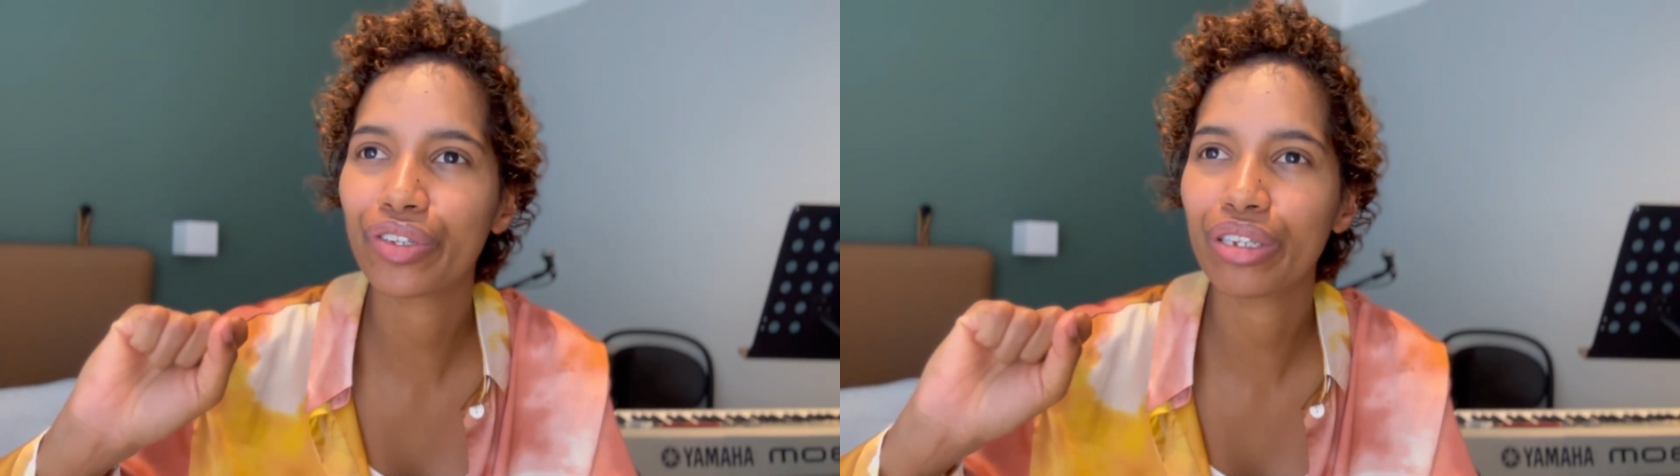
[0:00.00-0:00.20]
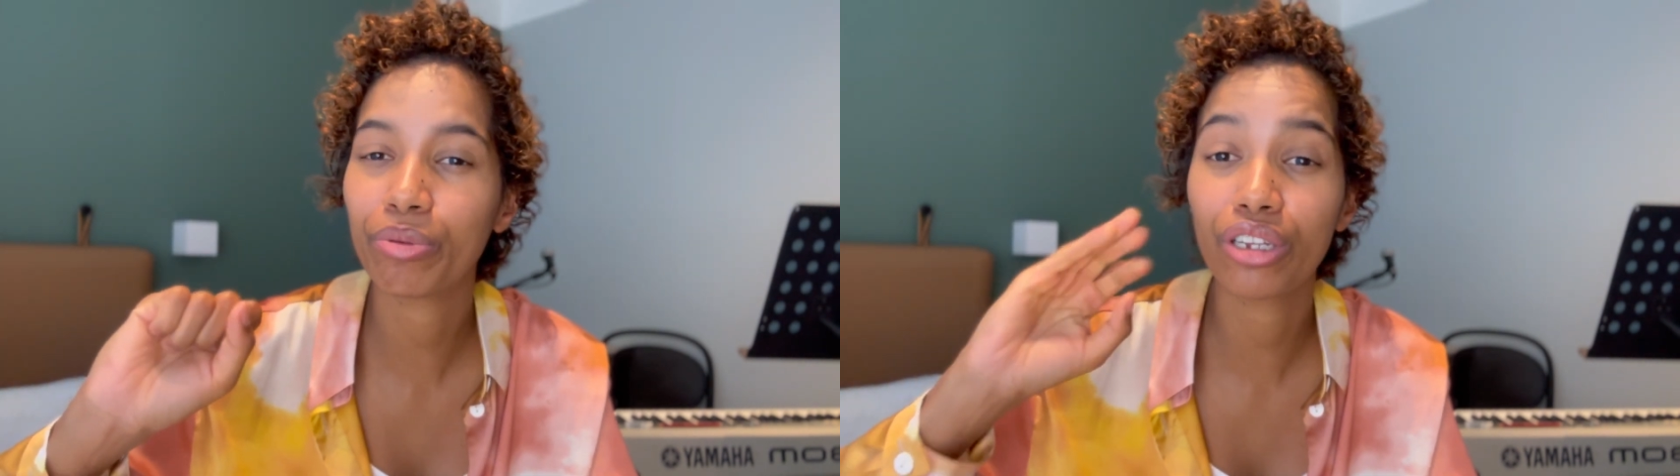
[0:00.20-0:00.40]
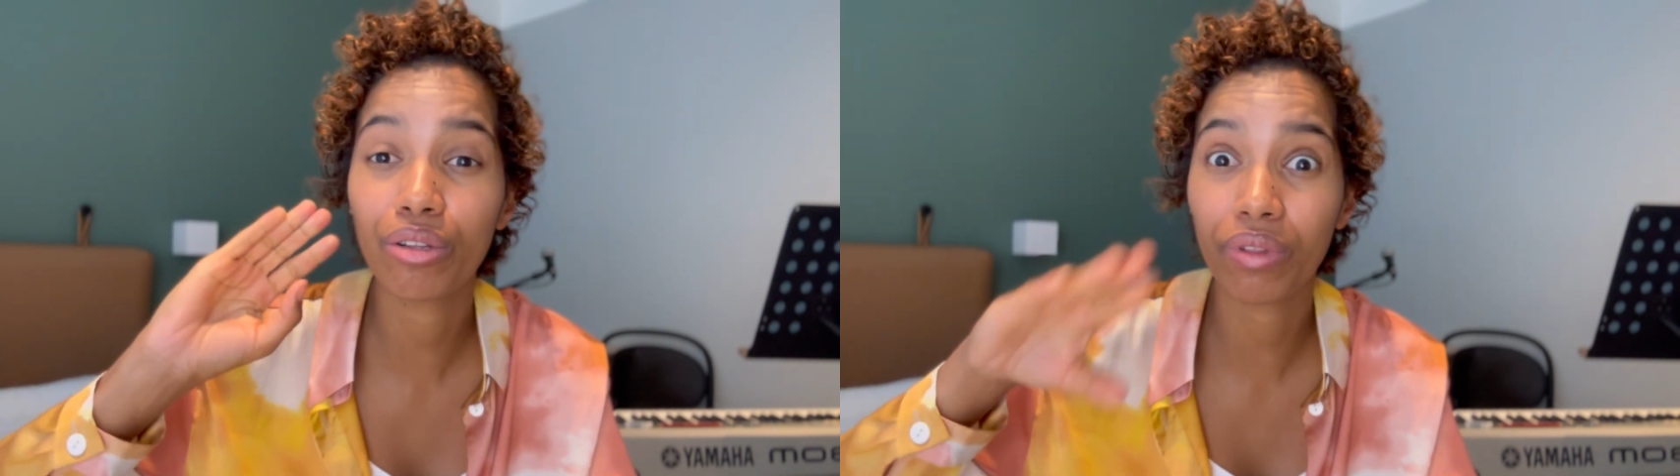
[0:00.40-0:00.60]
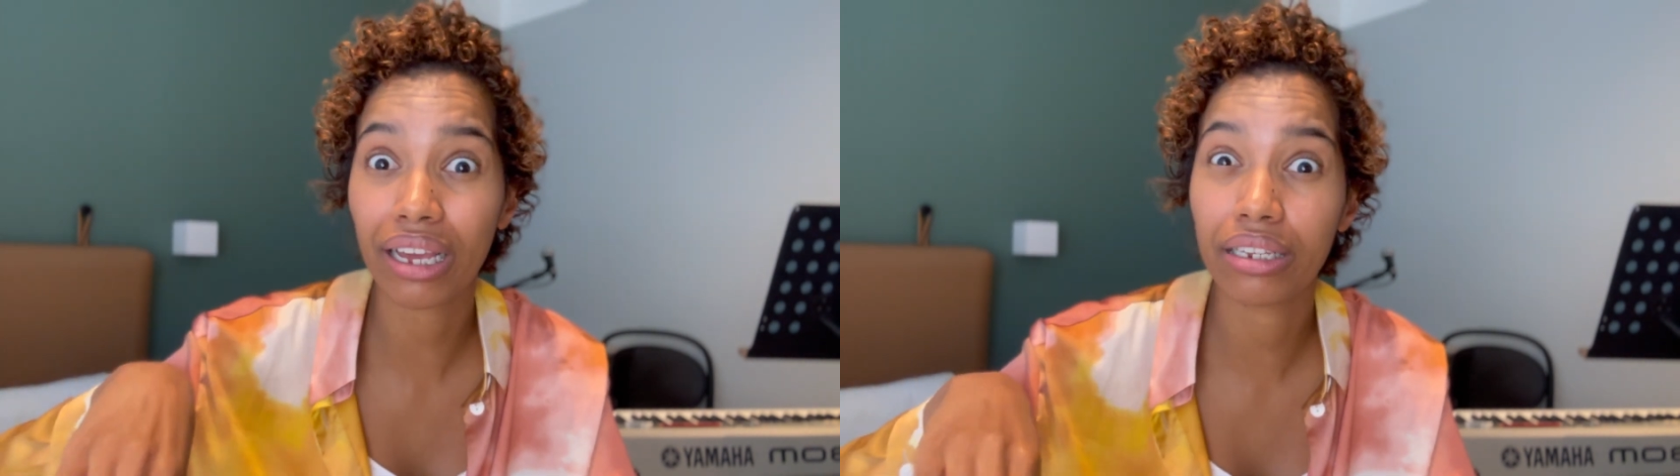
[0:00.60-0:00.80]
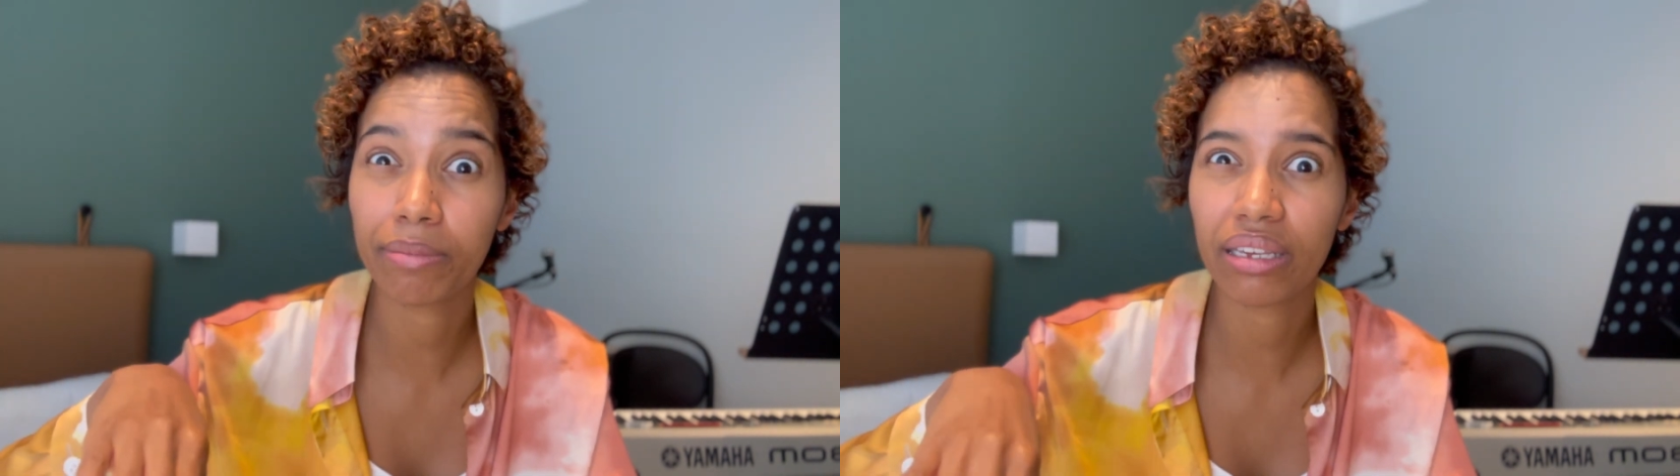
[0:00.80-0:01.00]
especially with
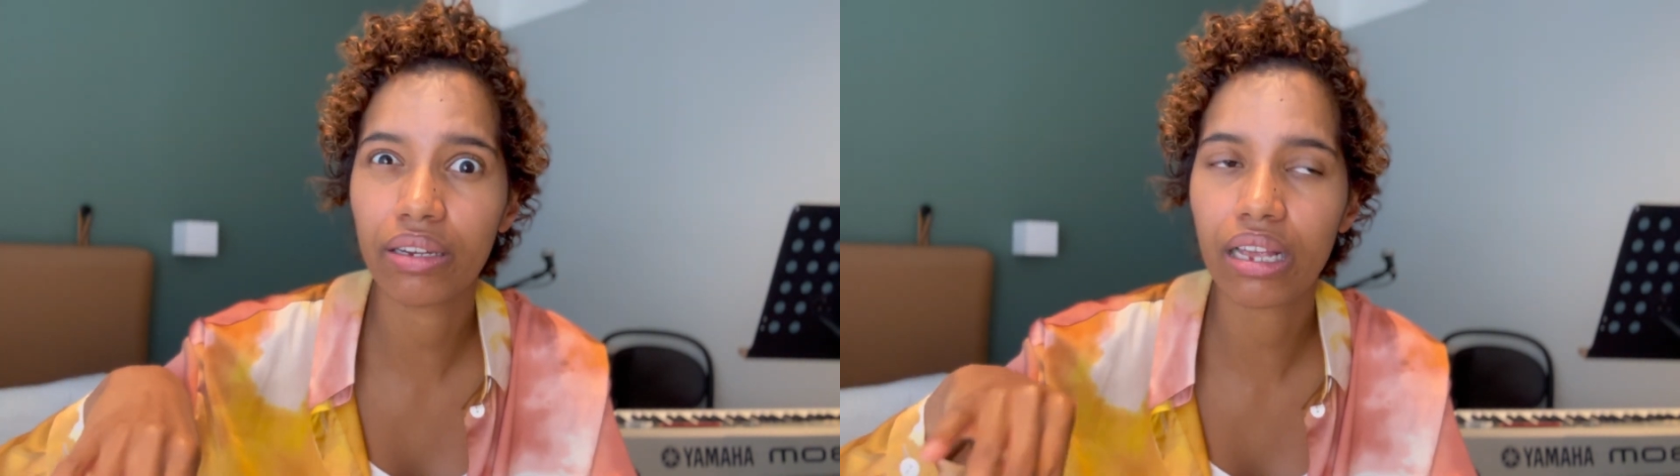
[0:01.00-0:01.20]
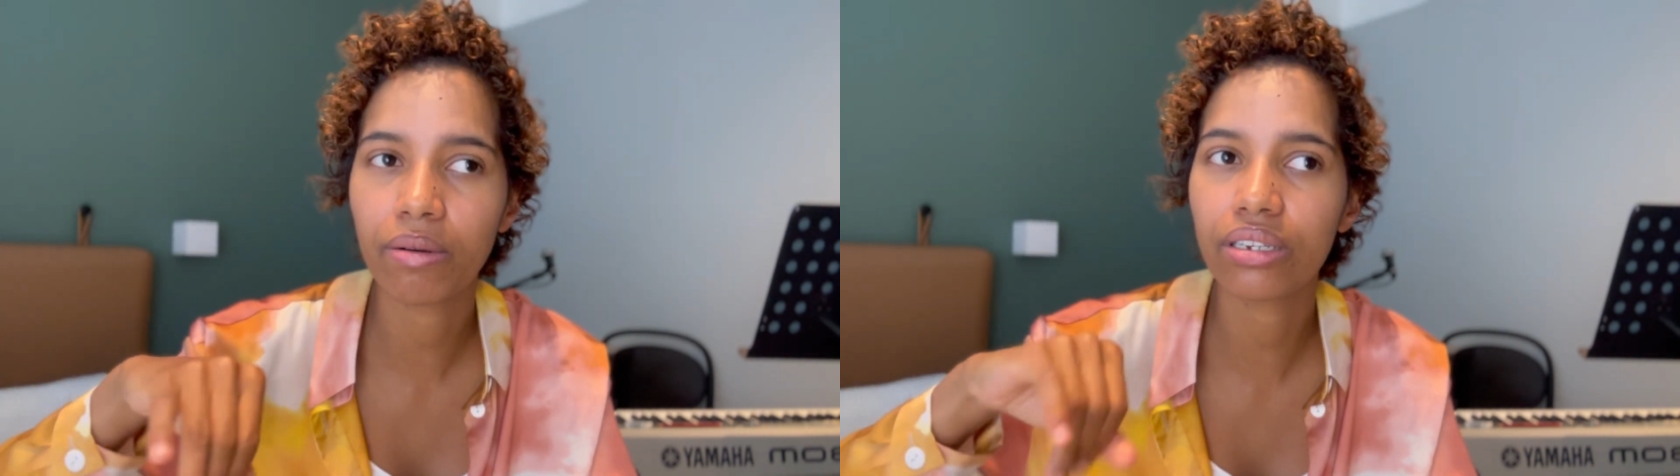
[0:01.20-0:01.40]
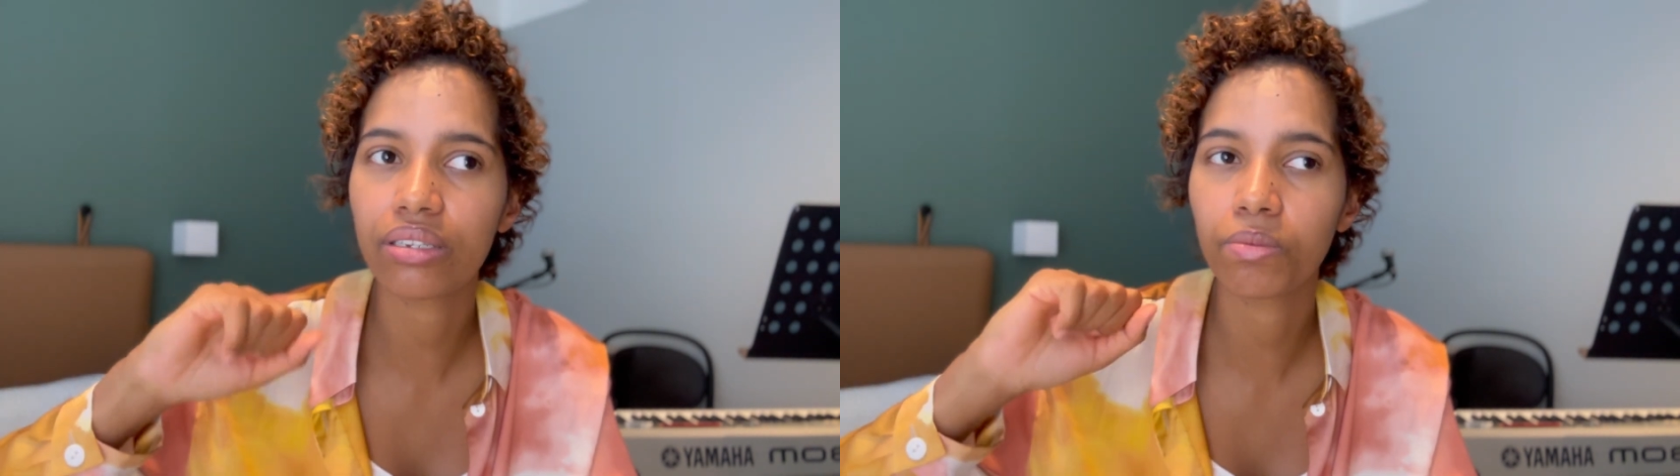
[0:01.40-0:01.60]
academic years, I would just,